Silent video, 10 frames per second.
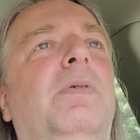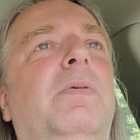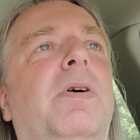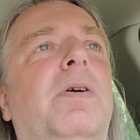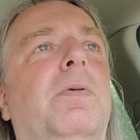We
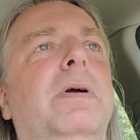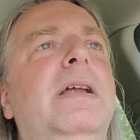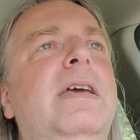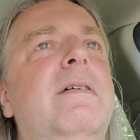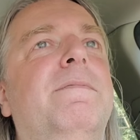were
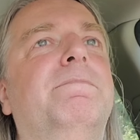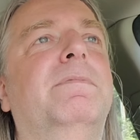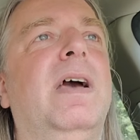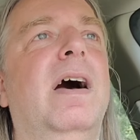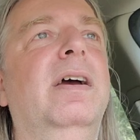really
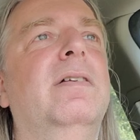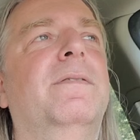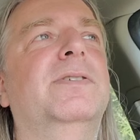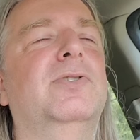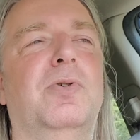kind
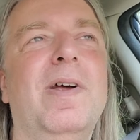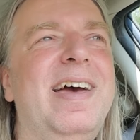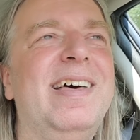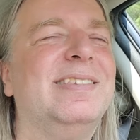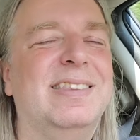of
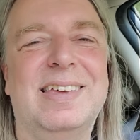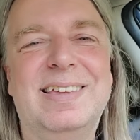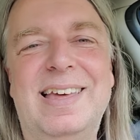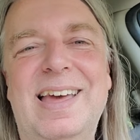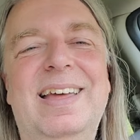stressed,
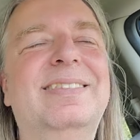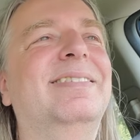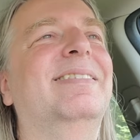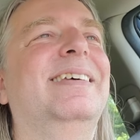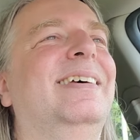and